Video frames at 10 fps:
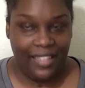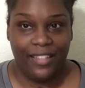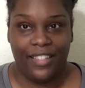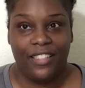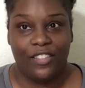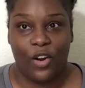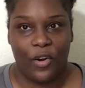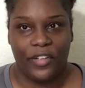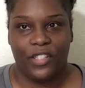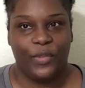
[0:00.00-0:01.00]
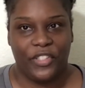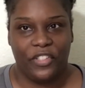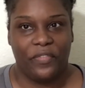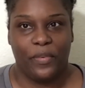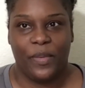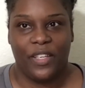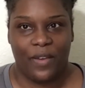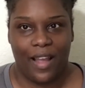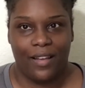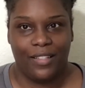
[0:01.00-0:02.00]
This is the hardest question for me, you
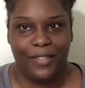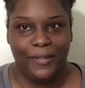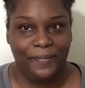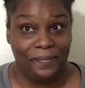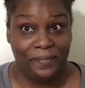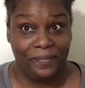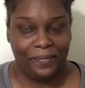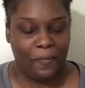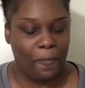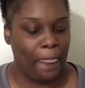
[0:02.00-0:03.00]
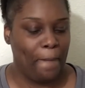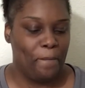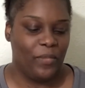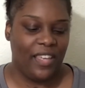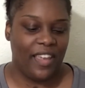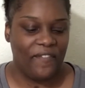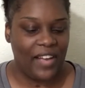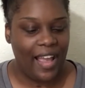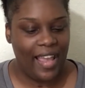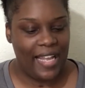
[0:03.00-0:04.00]
guys. If
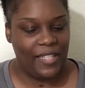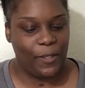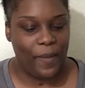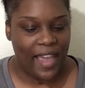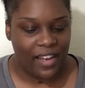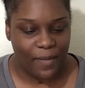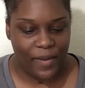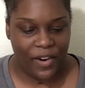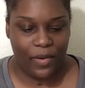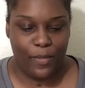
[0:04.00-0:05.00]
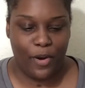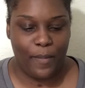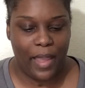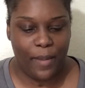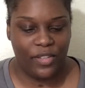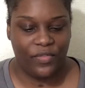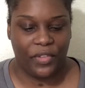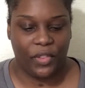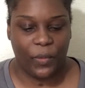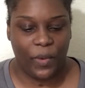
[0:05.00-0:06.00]
I had to pack up my reborn babies for
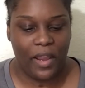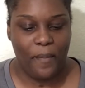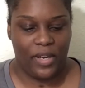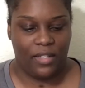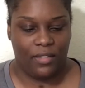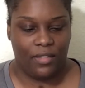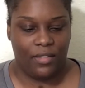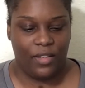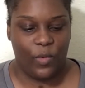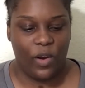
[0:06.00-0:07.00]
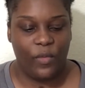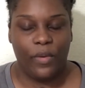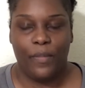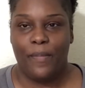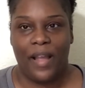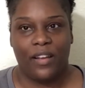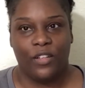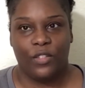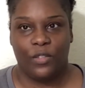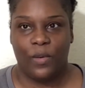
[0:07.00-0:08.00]
three months, what would be my
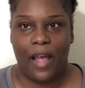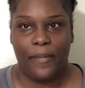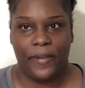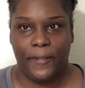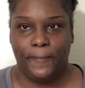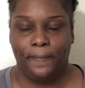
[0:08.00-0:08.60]
go-to hobby?